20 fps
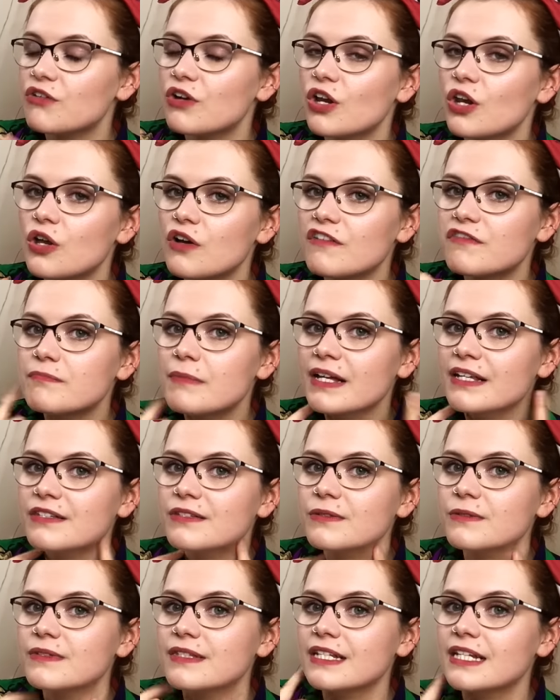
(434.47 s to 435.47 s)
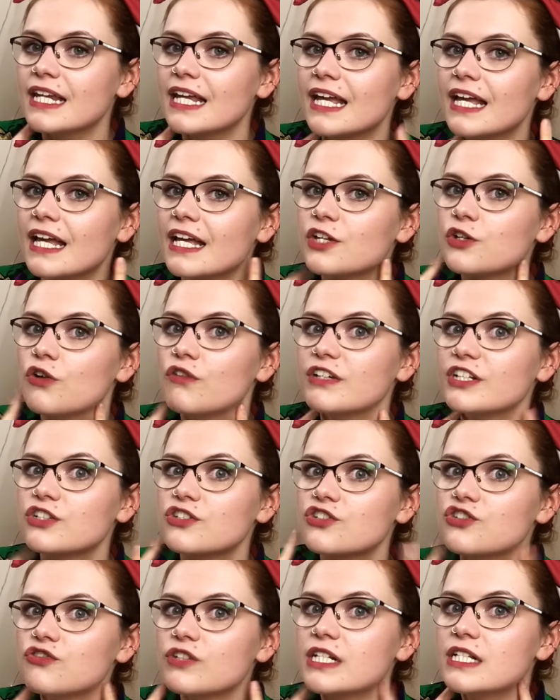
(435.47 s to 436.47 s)
are a lot of muscles in here, your
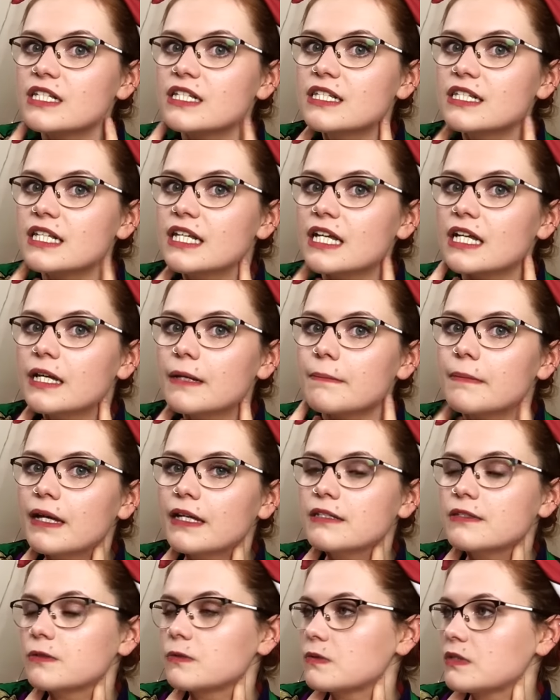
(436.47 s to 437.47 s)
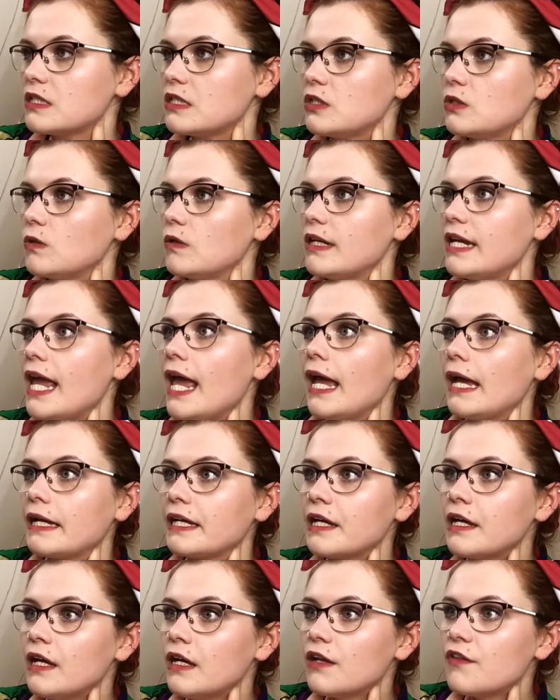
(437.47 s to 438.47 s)
extrinsic muscles in your neck
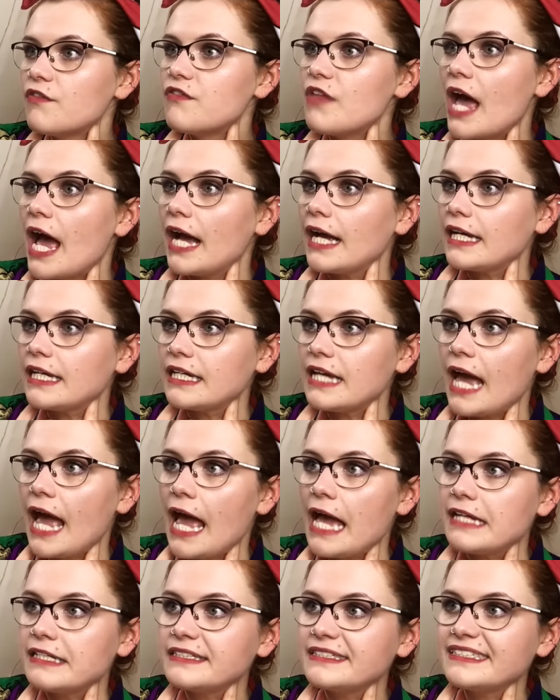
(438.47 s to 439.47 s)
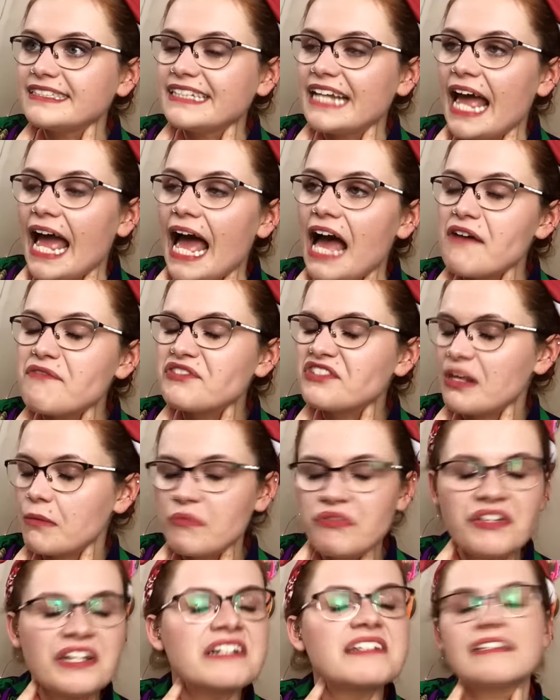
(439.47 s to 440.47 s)
that can have
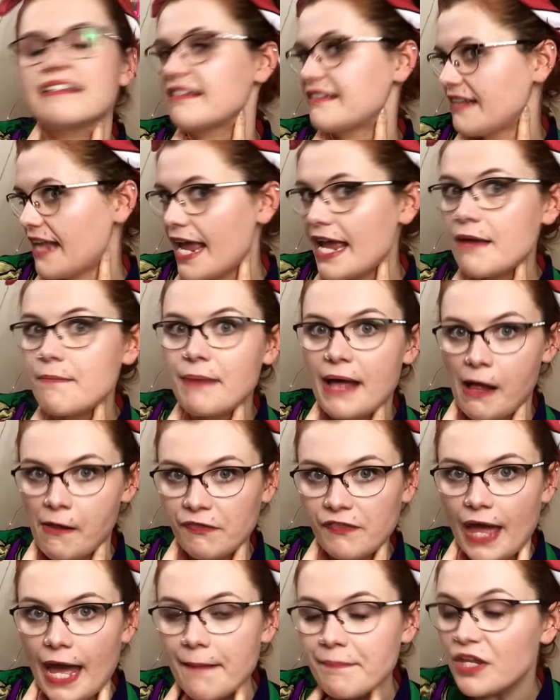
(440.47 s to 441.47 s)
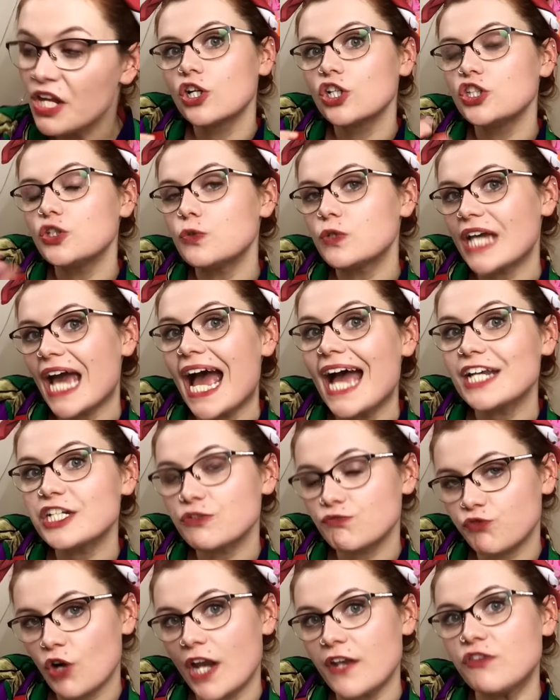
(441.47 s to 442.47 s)
something to say about that. You can
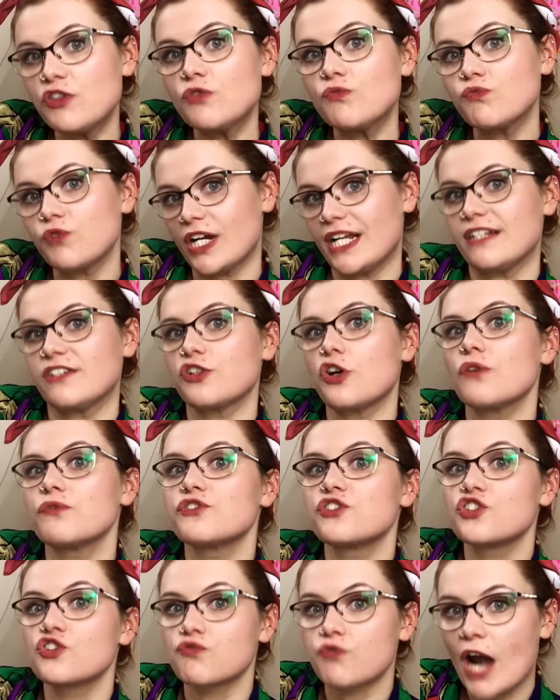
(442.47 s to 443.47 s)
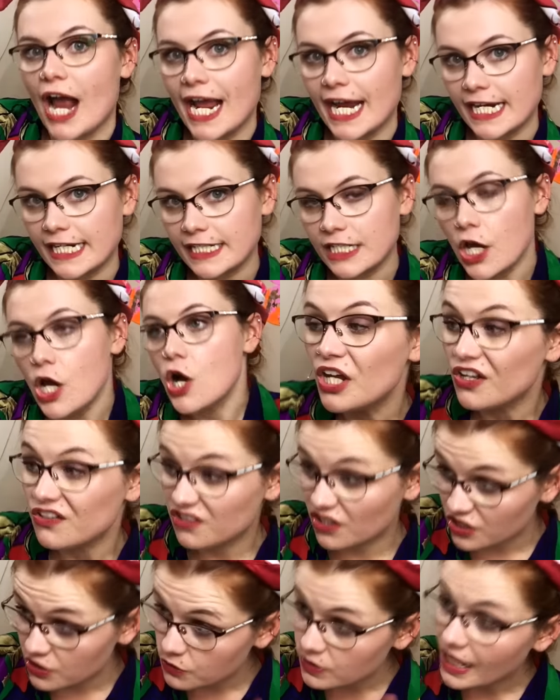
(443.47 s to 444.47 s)
run the risk of strain. So
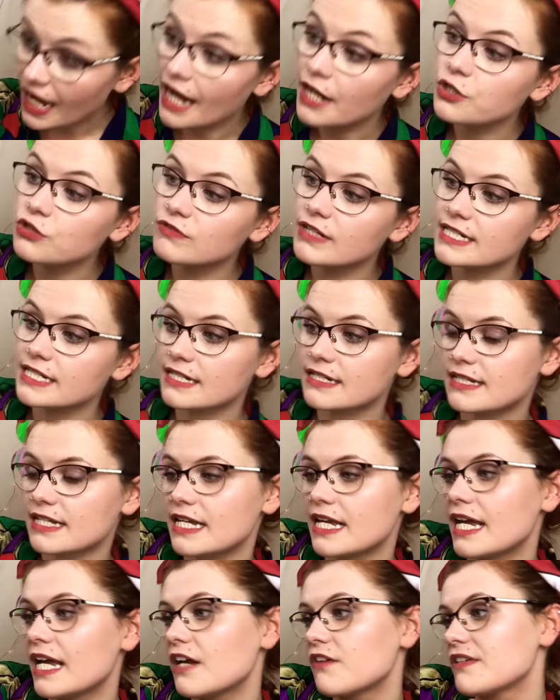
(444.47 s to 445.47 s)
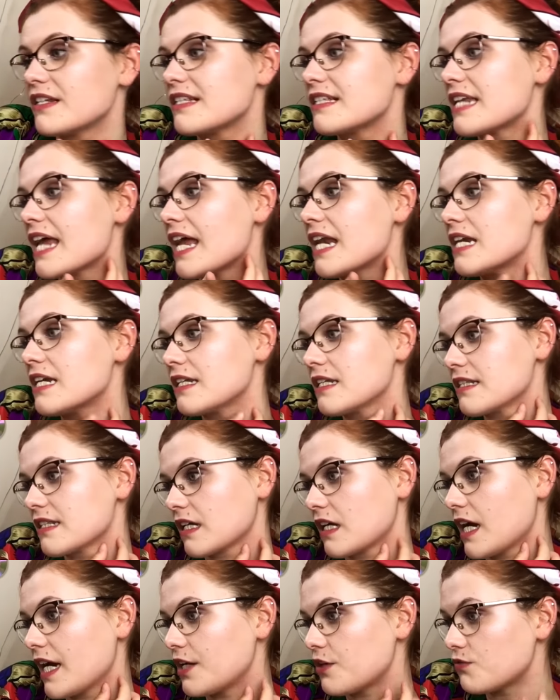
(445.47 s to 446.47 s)
you can already see here his tendons are
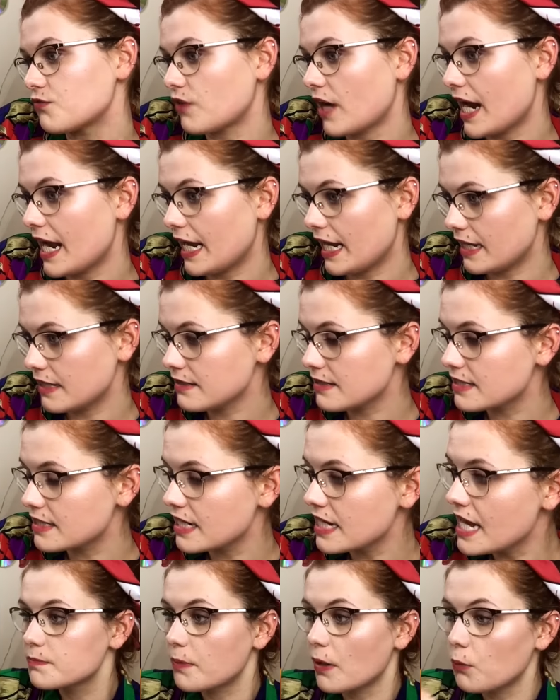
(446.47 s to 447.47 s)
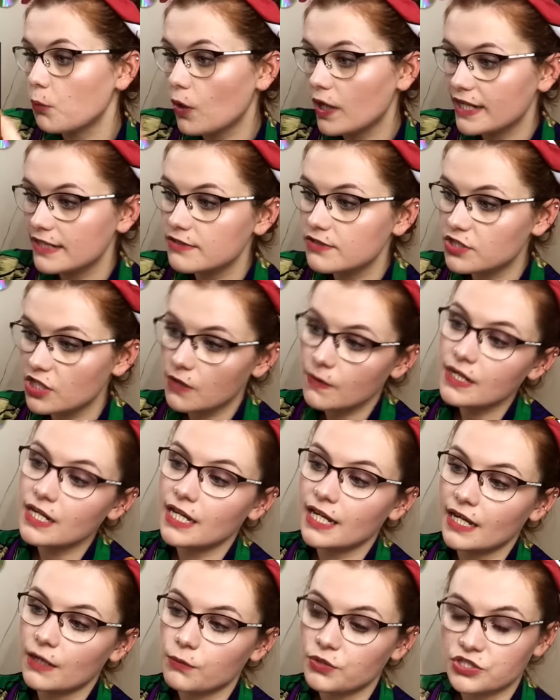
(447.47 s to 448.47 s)
kind of raised, but what he's doing
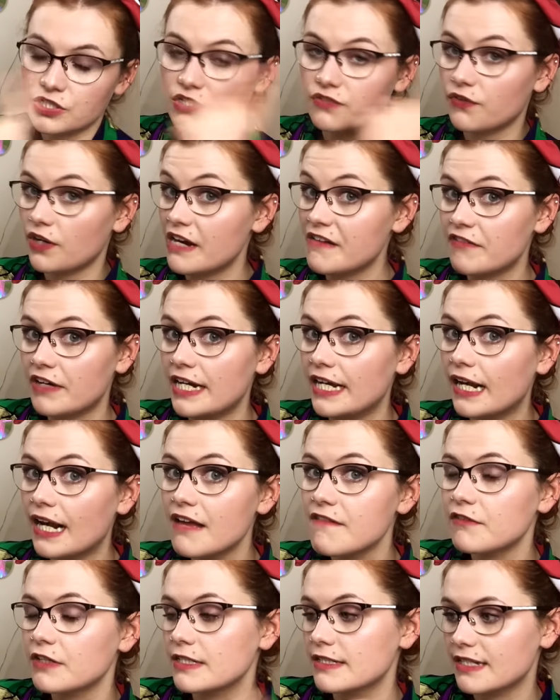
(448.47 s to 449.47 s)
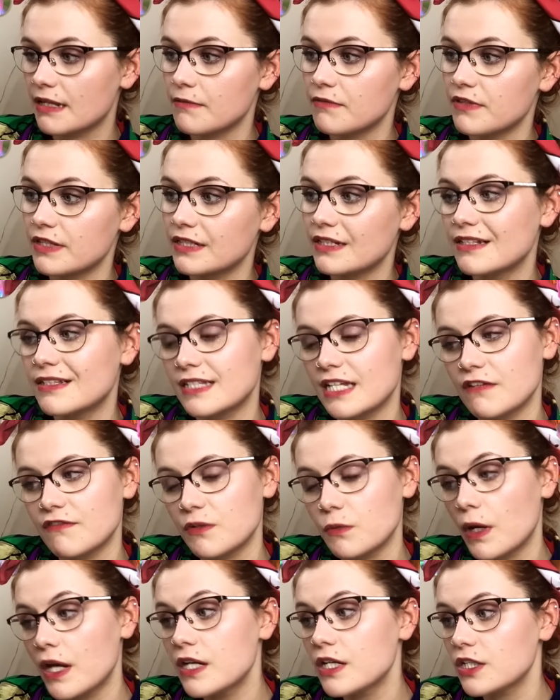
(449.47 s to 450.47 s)
here, which is very, very clever and something that Stevie
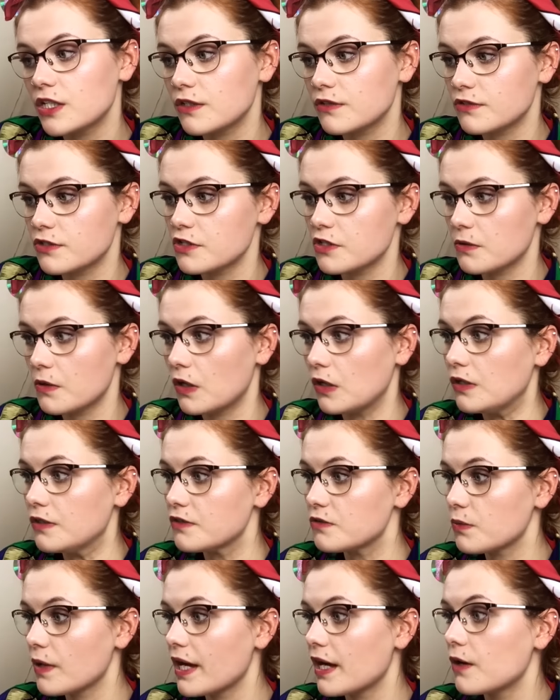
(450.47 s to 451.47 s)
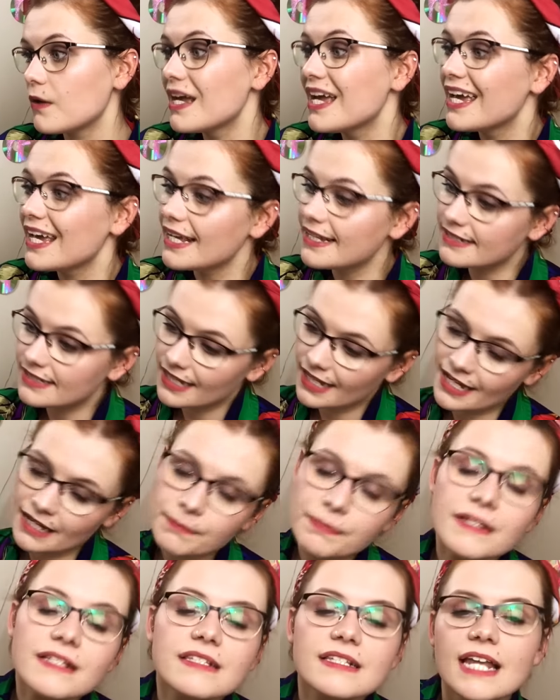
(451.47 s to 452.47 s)
Wonder used to do a lot as well, is keep
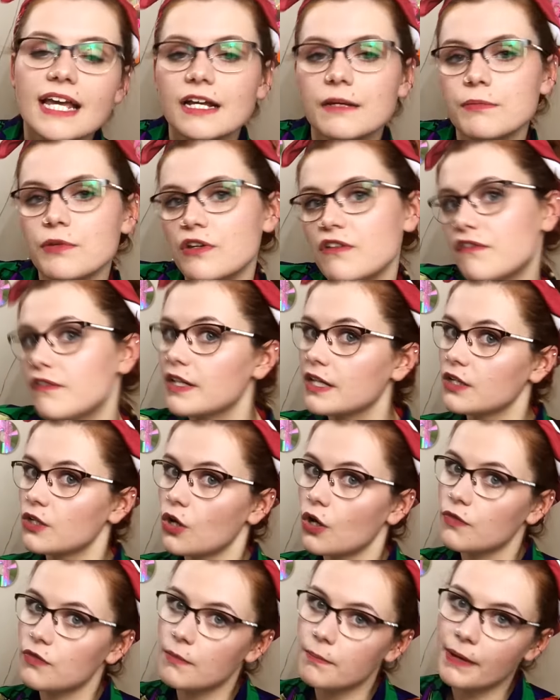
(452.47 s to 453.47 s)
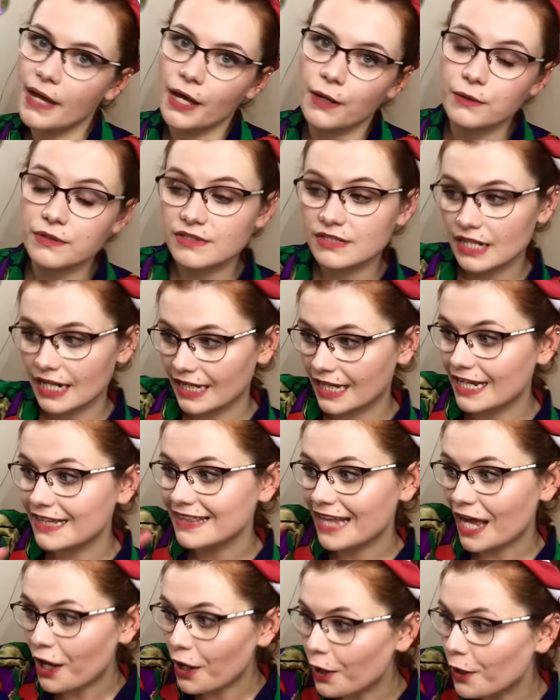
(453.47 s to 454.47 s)
his neck moving on the belts, like in
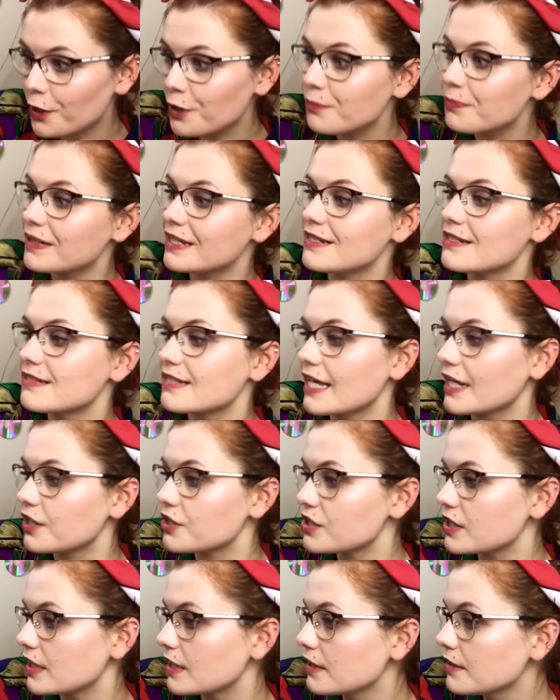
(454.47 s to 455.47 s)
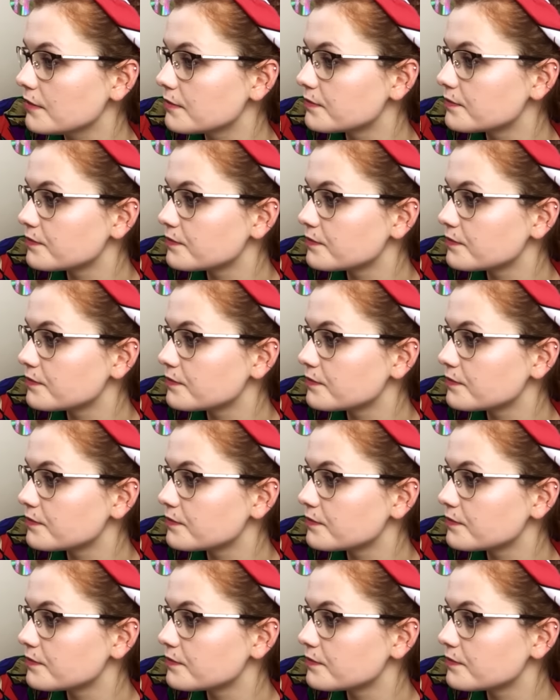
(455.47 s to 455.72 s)
that hoe pin section